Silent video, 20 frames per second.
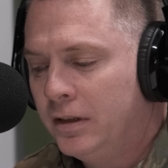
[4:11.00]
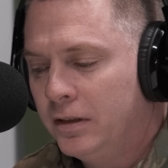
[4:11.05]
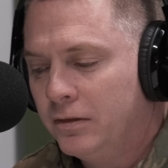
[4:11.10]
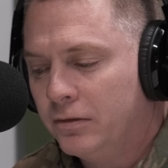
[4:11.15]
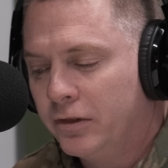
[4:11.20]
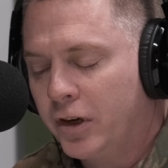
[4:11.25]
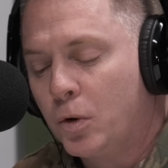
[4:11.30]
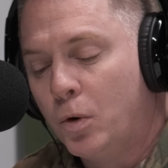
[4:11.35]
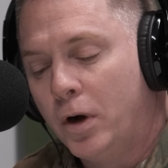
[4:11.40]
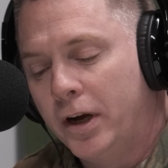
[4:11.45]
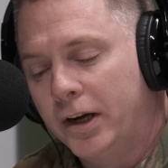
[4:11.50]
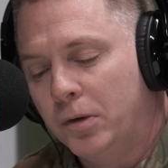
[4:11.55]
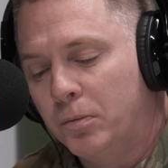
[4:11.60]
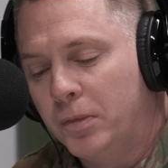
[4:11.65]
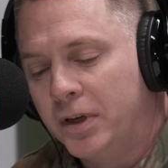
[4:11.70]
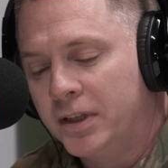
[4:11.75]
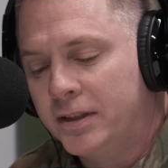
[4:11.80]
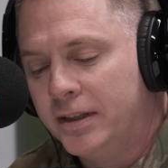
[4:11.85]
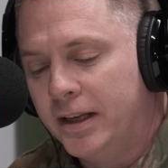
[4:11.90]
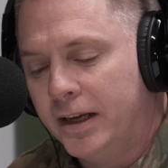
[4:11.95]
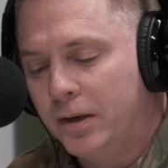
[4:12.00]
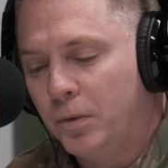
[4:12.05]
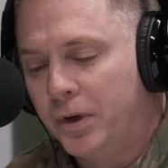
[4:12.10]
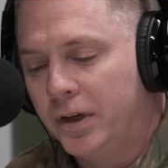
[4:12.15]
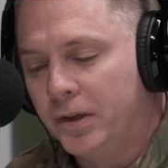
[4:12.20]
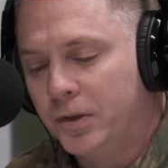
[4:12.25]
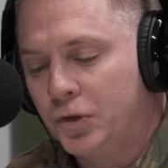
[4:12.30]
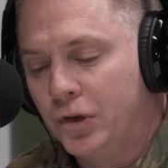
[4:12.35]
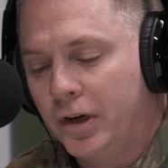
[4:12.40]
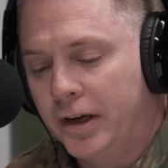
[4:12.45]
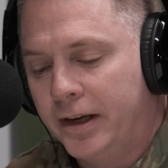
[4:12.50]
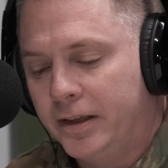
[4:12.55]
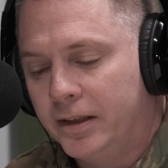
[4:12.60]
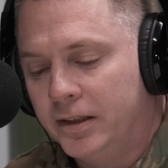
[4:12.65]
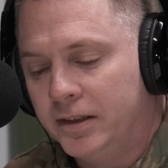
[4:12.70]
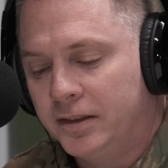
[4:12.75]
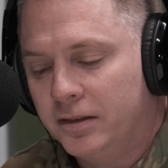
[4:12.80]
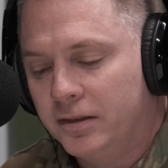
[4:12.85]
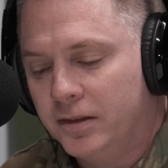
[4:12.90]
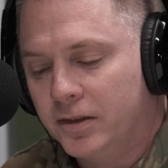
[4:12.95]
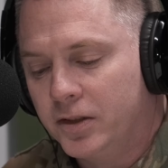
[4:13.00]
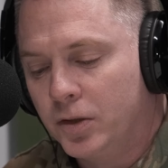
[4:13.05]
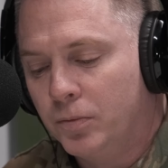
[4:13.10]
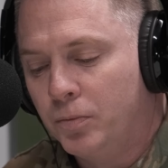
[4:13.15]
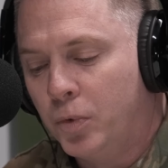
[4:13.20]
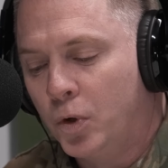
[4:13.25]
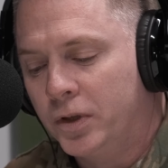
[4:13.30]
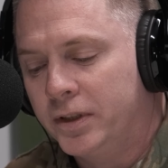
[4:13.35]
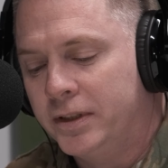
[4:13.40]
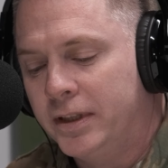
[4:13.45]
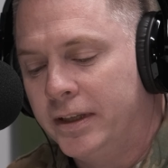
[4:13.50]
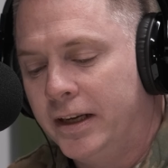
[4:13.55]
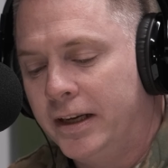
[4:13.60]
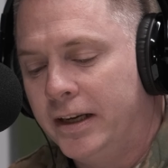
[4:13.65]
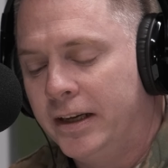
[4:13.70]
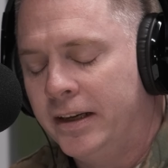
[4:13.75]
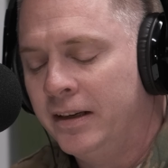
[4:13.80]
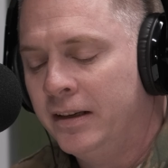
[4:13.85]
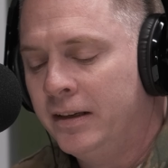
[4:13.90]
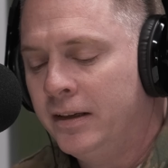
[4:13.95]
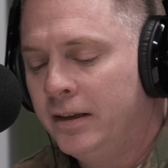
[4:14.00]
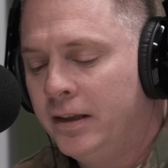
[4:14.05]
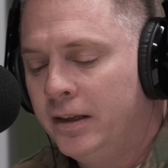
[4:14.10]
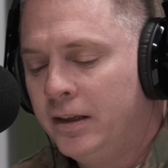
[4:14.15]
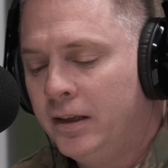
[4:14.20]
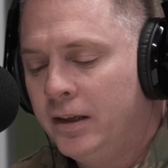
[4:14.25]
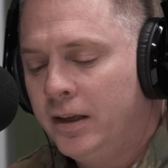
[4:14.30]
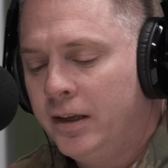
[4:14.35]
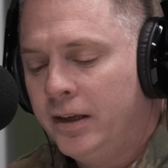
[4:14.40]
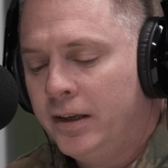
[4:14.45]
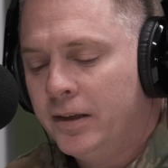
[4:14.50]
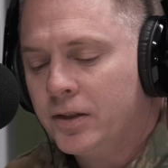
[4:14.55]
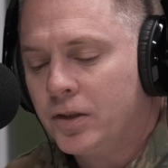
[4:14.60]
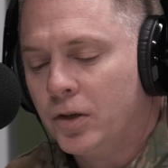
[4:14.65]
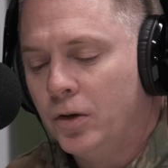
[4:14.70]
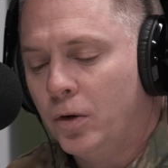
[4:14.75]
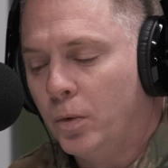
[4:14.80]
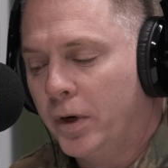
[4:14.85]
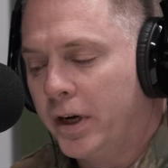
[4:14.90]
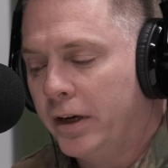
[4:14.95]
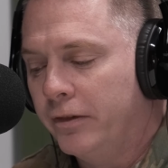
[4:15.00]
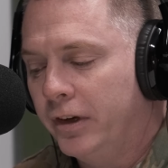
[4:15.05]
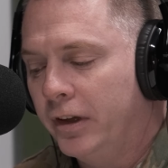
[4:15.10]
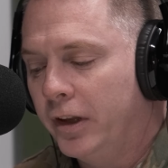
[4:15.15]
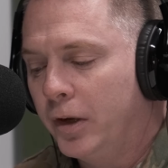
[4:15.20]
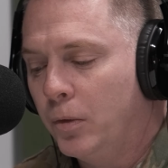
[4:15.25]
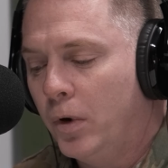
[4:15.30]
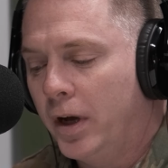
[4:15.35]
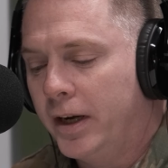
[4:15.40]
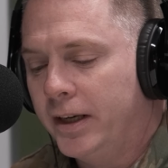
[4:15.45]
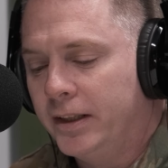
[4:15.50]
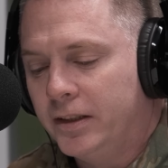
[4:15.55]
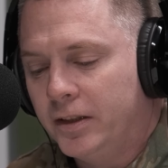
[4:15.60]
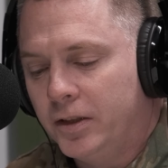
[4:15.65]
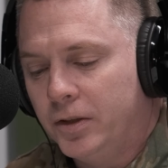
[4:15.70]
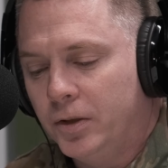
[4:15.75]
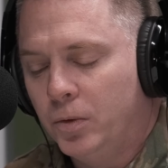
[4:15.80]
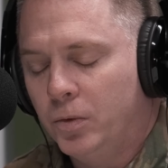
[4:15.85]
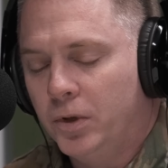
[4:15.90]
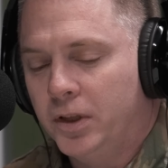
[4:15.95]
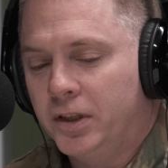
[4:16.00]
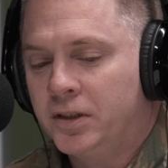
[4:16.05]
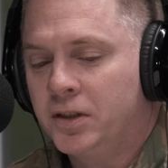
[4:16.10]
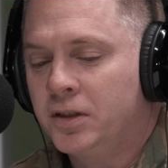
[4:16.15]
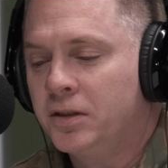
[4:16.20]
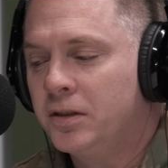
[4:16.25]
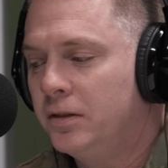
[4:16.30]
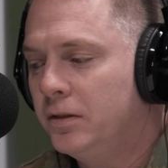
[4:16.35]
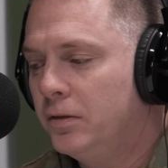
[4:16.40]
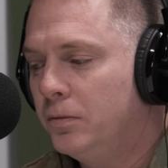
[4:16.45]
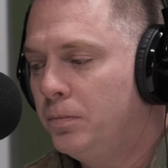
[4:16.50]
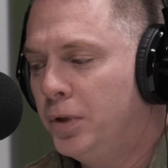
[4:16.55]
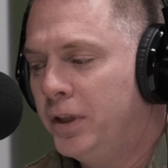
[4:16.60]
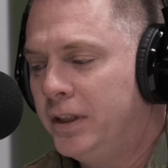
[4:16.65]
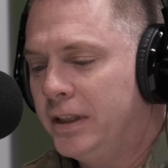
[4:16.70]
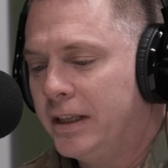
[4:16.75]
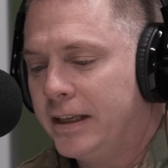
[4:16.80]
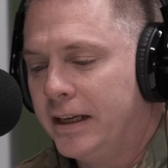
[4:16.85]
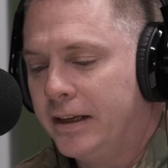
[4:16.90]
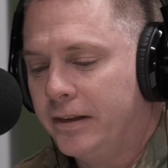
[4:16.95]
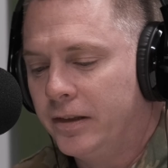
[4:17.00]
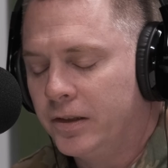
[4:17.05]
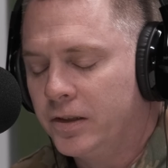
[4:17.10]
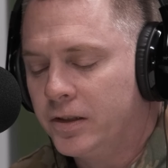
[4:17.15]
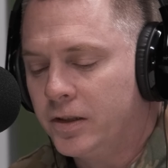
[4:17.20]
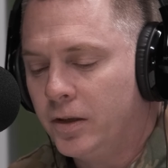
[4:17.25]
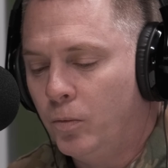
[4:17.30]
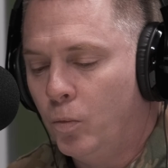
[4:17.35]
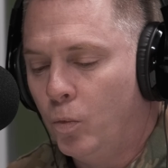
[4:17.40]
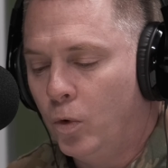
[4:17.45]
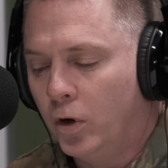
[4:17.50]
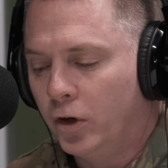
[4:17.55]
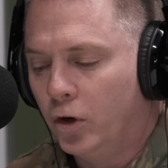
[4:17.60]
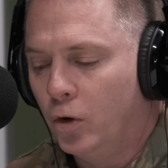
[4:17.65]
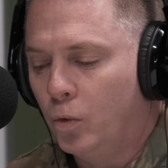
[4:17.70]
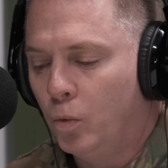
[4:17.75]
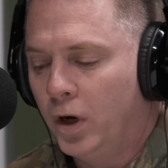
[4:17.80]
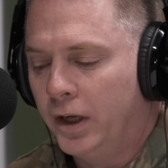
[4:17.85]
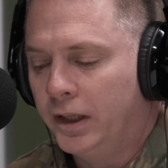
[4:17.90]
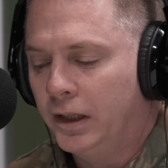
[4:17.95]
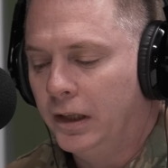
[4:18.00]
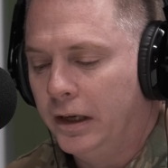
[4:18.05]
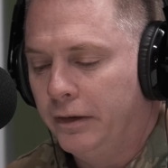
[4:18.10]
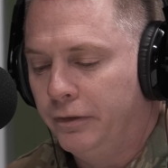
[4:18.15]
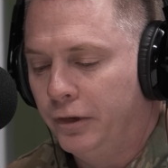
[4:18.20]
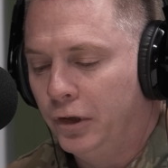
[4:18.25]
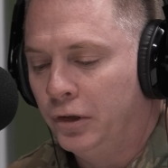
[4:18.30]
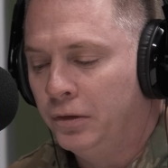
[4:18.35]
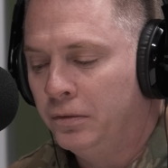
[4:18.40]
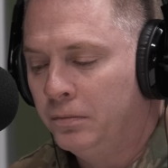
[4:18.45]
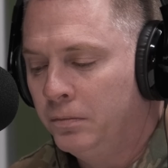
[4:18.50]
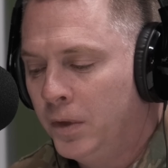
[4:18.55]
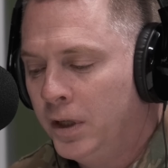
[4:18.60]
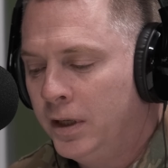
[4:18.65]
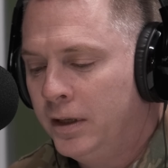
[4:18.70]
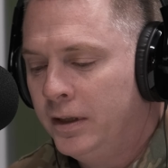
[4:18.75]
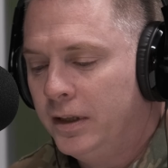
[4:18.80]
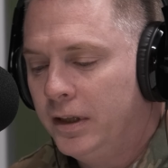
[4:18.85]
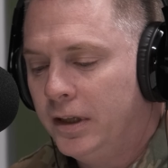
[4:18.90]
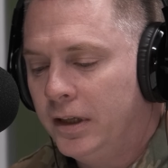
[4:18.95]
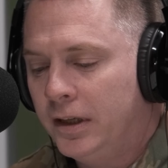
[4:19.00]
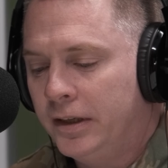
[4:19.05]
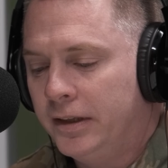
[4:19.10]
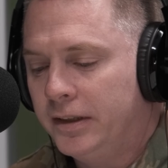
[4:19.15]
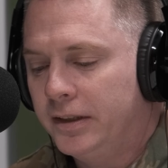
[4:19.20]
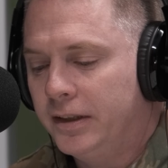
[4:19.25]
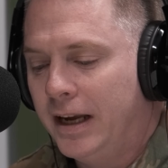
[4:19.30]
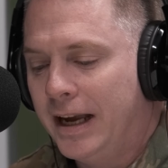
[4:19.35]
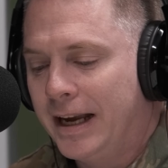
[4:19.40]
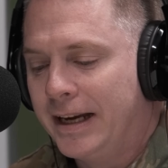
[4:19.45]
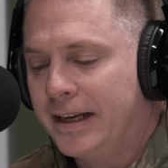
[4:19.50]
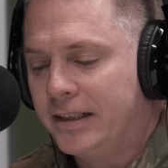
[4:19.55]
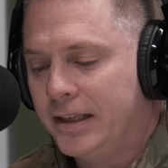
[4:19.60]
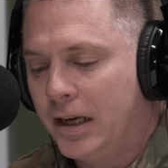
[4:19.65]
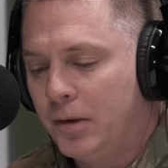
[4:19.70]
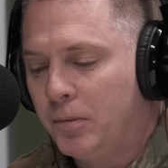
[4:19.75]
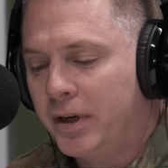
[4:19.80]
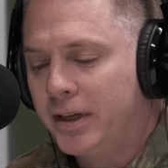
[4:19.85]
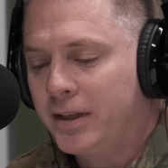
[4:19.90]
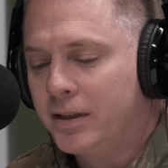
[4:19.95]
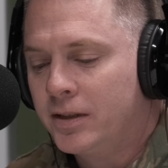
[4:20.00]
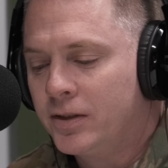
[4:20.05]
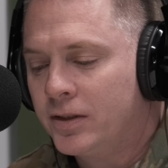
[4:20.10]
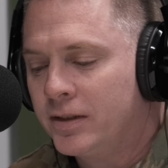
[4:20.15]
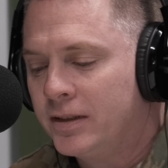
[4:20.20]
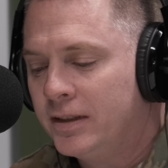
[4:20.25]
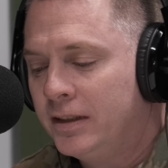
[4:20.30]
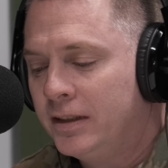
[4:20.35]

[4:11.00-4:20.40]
requirements that we are trying to support today. So what I really wanted to do was put together some 101 level academics